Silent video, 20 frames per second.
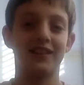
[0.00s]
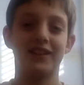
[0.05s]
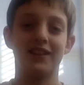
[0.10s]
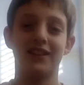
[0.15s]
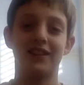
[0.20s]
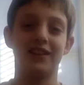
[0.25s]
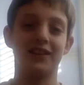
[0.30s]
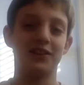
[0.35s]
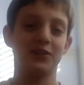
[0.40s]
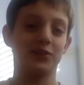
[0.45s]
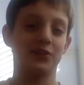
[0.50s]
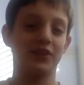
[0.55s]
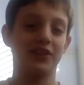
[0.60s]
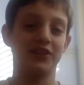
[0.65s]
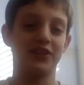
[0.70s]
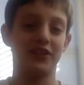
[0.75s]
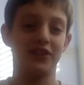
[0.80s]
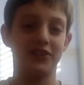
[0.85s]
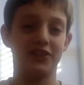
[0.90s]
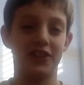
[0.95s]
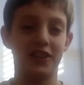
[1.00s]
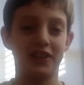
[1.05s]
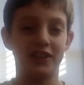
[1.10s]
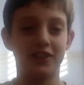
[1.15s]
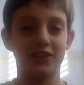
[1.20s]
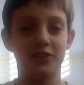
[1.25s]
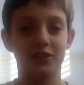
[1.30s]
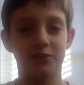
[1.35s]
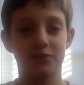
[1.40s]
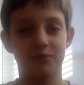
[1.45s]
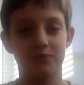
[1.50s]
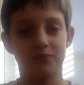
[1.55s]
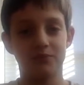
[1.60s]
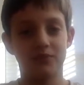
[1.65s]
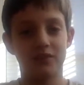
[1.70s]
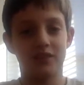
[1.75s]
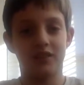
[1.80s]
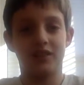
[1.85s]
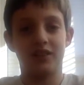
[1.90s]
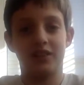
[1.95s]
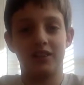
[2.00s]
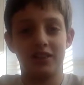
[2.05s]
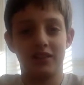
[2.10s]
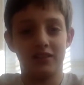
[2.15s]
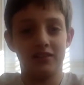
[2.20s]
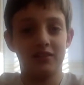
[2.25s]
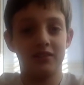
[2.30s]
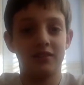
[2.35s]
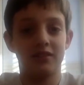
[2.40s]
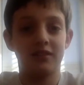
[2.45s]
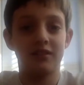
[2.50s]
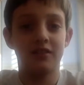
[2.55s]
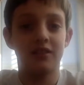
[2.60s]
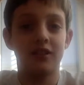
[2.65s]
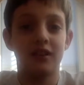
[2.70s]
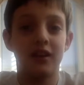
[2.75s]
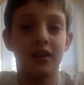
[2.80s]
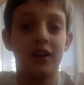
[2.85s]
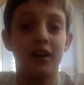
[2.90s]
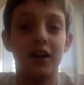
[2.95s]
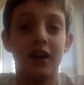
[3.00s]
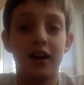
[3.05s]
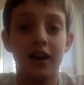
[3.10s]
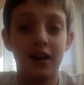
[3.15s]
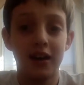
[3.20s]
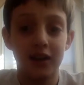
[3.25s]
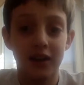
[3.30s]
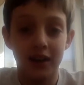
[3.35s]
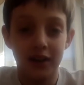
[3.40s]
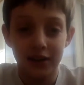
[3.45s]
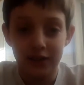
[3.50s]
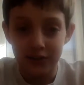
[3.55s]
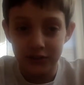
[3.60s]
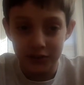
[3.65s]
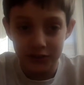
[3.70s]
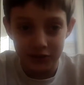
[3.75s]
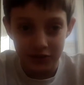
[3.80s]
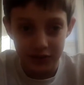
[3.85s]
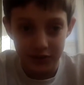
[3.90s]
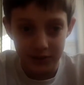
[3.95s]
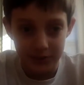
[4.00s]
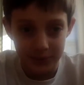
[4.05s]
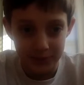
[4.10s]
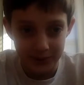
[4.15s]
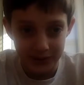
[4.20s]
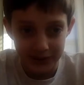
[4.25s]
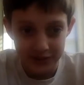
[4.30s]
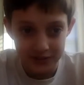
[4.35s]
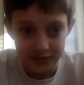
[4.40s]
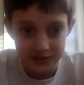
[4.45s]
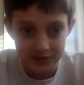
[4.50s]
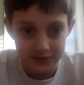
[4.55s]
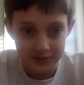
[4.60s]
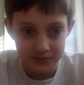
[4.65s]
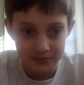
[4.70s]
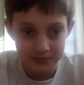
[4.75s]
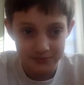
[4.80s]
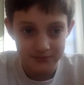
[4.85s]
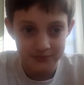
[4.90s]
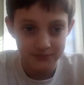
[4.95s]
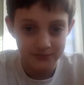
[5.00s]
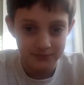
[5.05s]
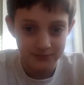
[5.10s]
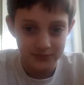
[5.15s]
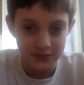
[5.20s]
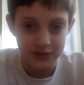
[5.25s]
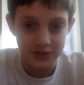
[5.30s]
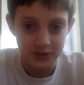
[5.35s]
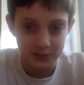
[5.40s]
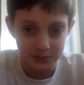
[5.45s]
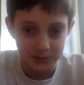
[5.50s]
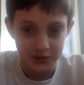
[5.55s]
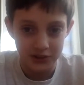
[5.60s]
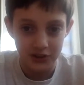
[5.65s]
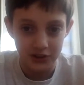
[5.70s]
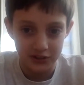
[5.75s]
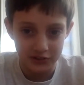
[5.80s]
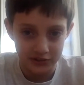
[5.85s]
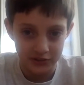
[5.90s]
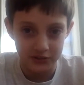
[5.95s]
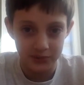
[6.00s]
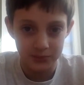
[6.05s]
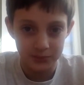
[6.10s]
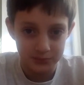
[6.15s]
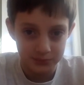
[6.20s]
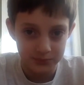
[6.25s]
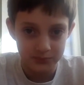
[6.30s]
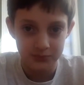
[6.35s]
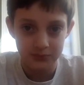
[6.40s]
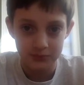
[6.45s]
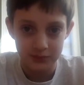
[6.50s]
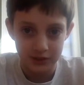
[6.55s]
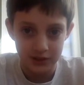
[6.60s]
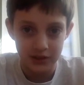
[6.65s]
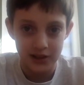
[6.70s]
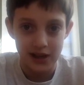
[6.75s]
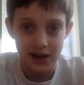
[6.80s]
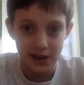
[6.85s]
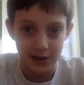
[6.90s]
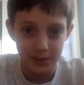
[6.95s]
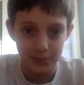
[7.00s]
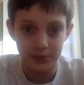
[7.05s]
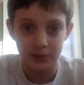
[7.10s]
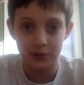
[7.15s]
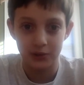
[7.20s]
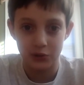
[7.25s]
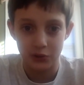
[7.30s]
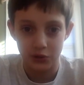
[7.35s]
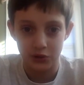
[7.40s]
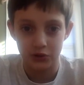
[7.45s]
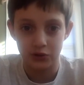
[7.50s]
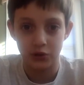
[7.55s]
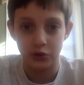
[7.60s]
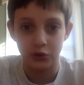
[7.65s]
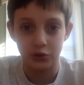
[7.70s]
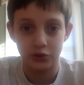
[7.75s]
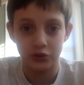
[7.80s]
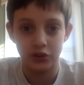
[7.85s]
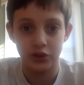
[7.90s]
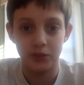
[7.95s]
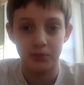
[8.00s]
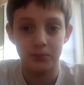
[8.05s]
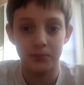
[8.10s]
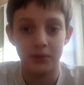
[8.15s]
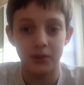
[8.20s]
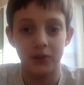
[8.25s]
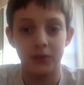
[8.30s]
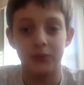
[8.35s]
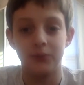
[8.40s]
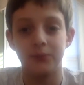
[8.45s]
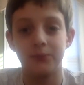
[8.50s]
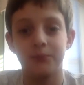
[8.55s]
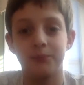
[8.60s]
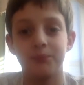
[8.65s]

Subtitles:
And I just wanna say thank you. And it's gonna be crazy. I'll be recording the whole trip and